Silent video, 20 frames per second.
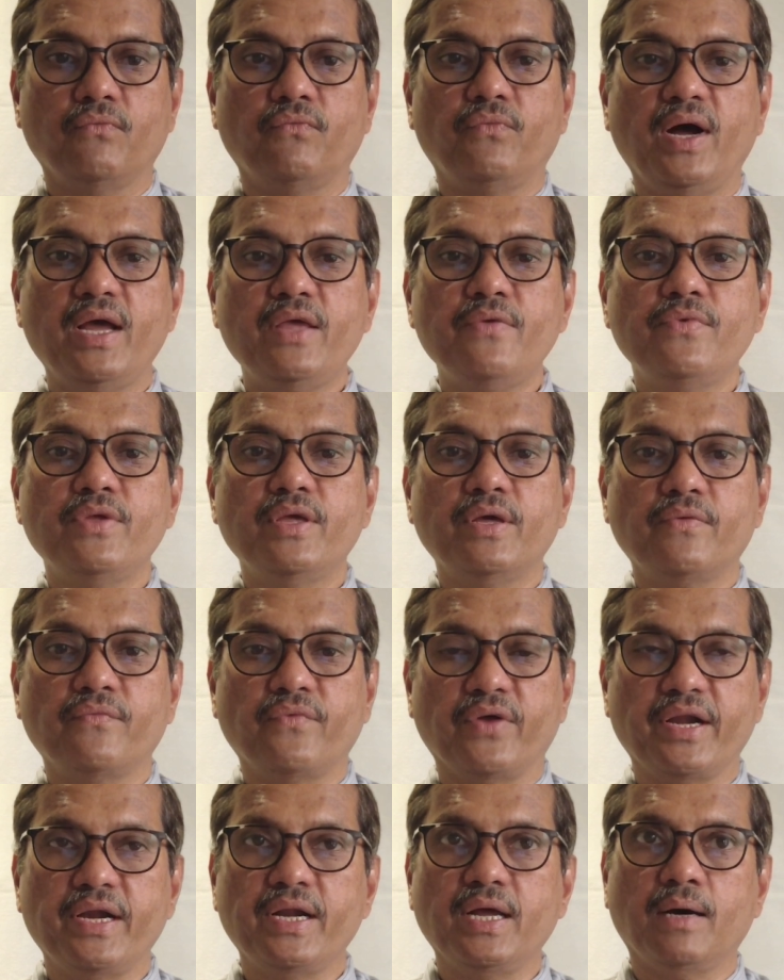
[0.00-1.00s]
Why we are
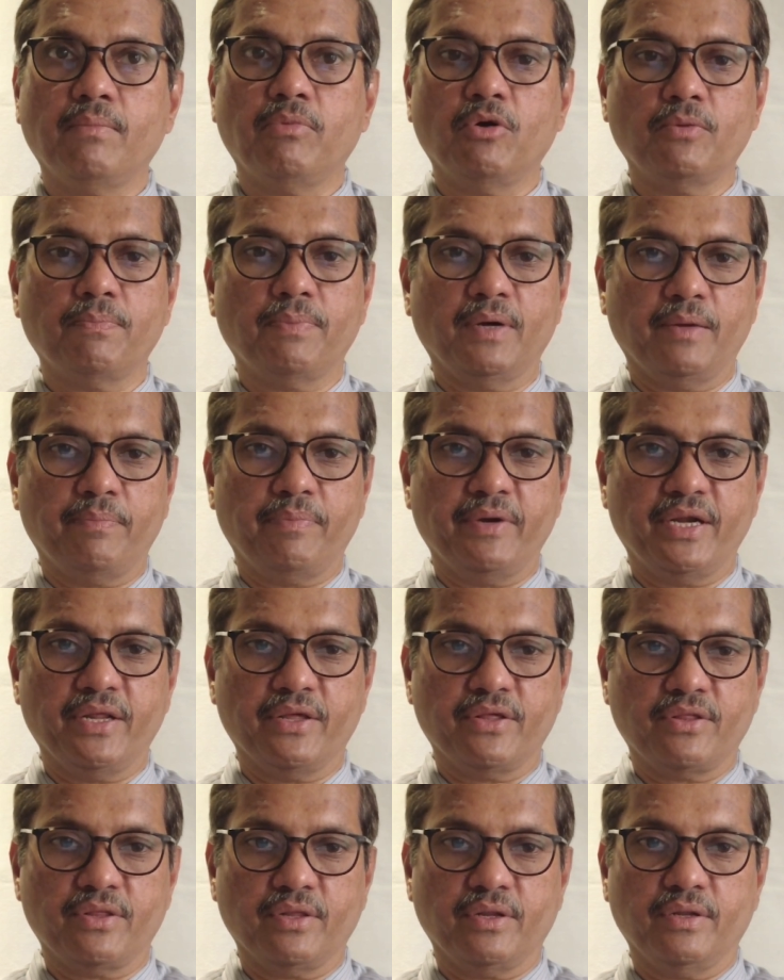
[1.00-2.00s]
worried about
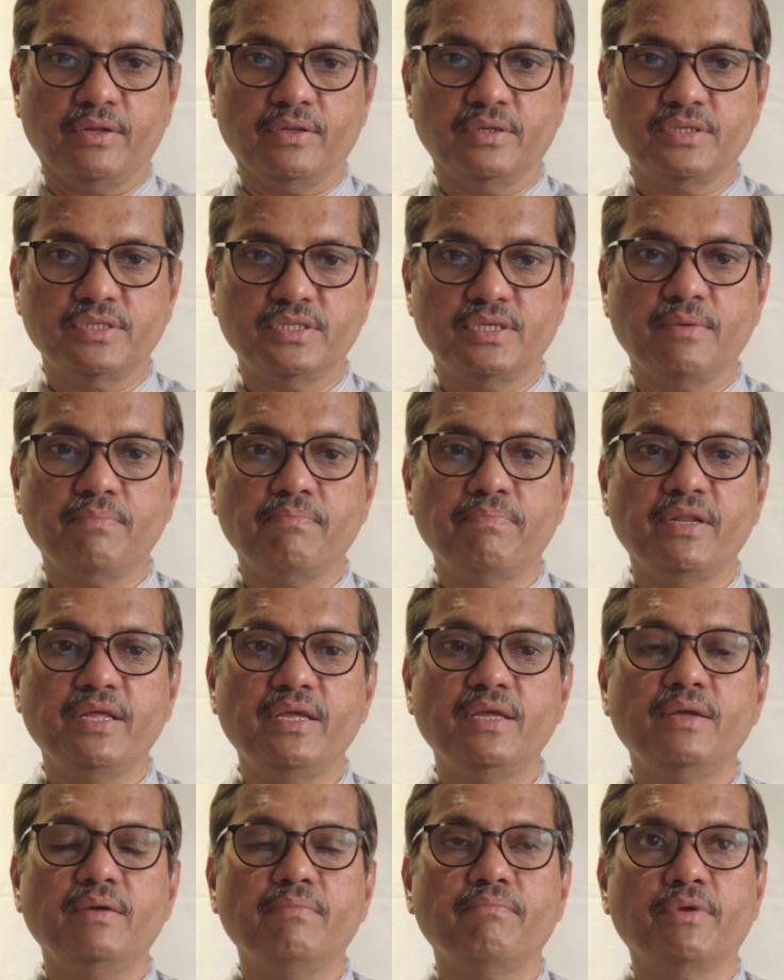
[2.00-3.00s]
palpitation?
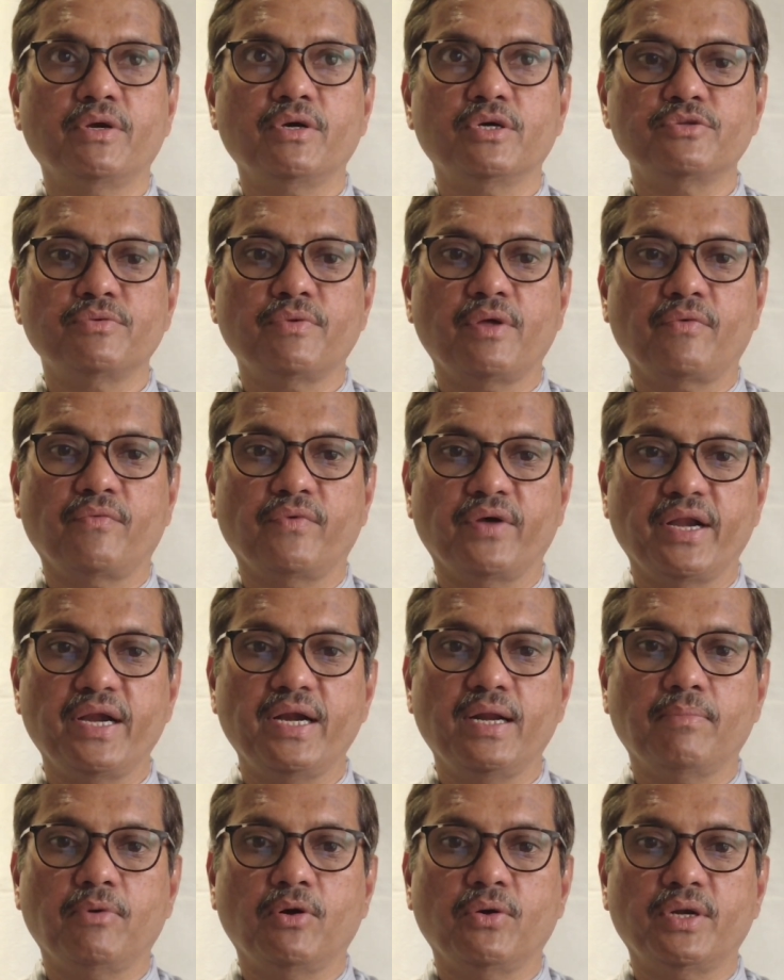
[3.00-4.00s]
Simply because we are
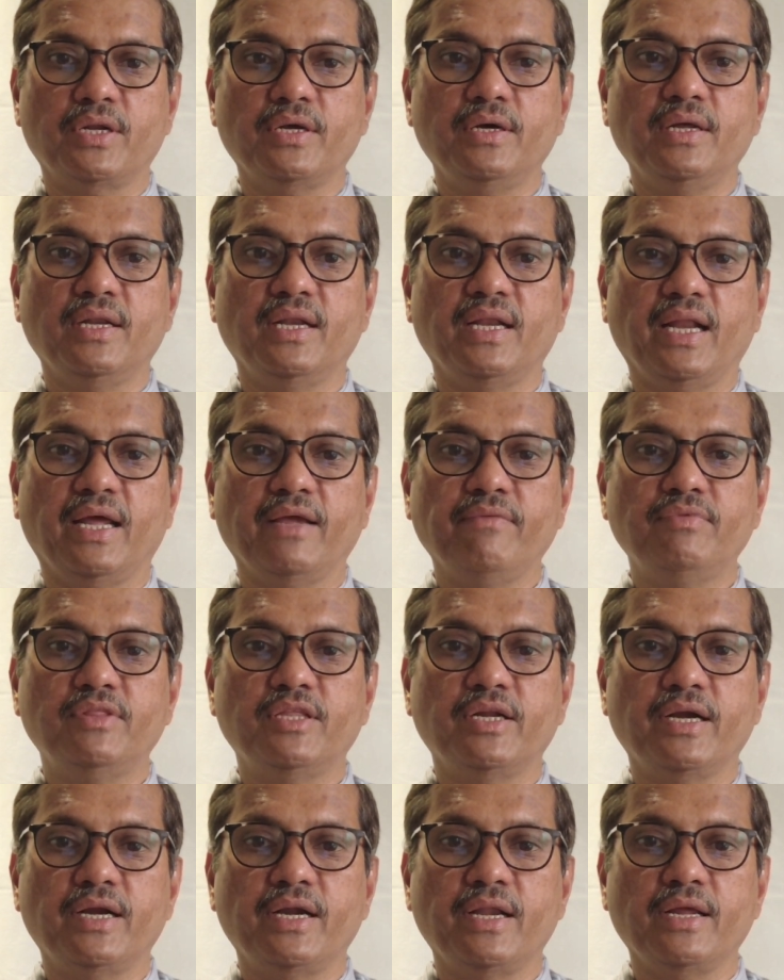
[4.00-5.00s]
worried about a
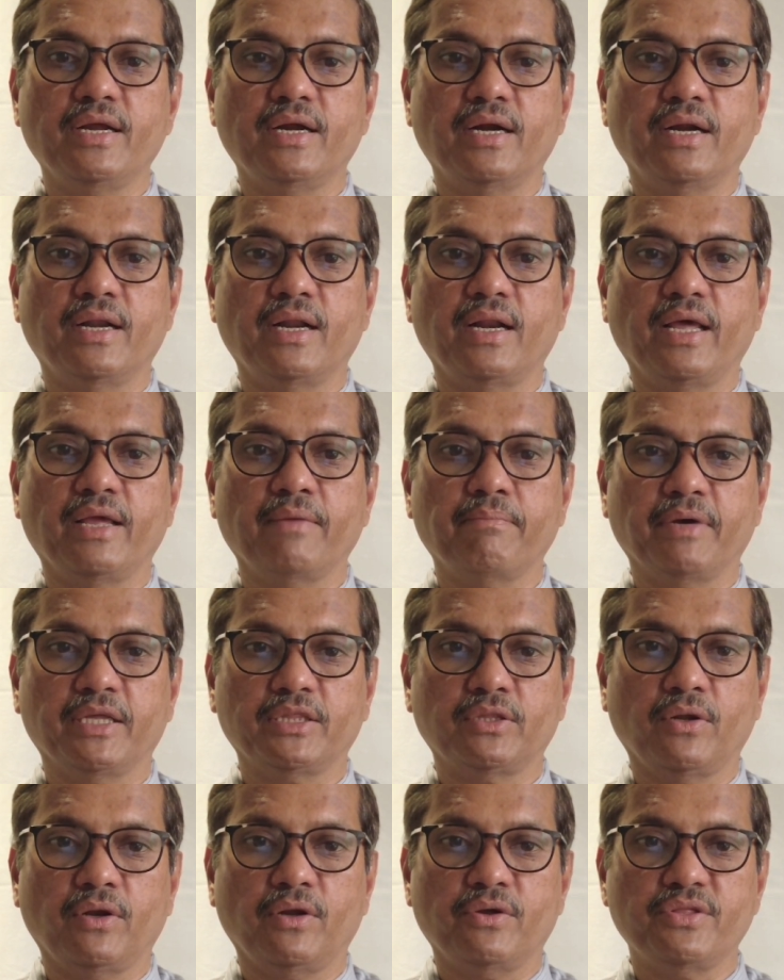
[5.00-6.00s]
life-threatening underlying
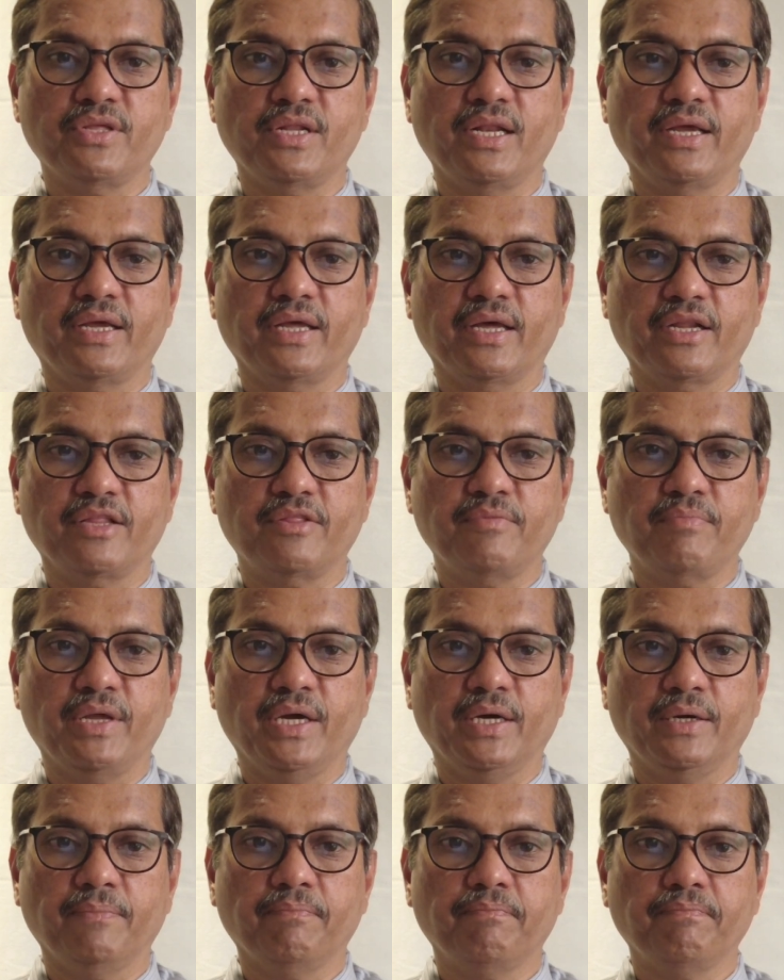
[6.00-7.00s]
pathology like arrhythmia.